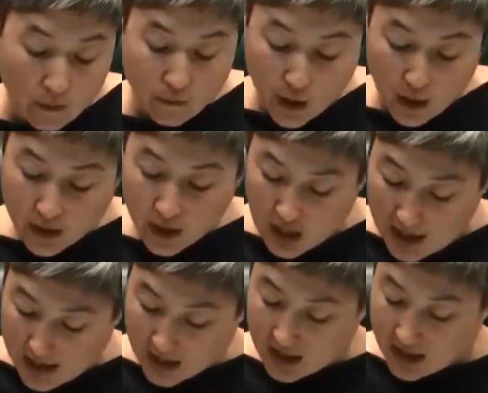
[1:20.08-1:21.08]
A further
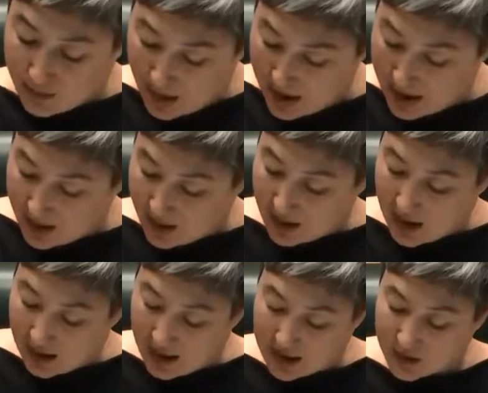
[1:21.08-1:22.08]
change is made
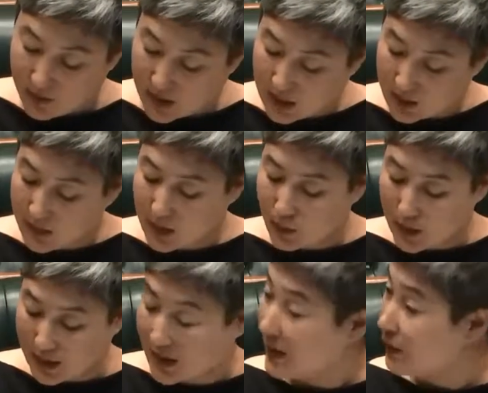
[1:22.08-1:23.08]
that allows victims to
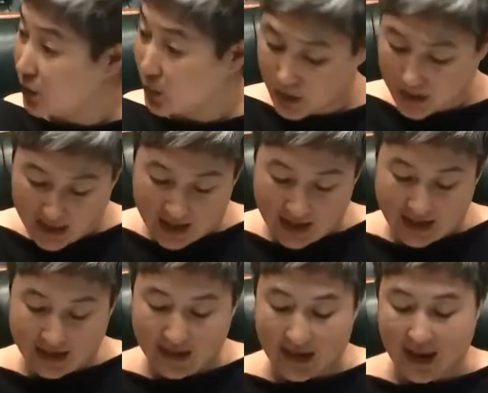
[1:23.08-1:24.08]
bring civil
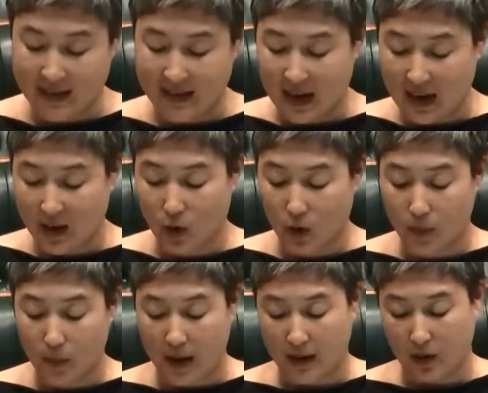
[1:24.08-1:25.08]
proceedings against
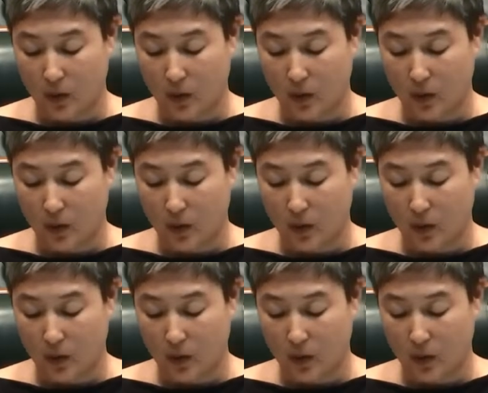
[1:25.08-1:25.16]
unincorporated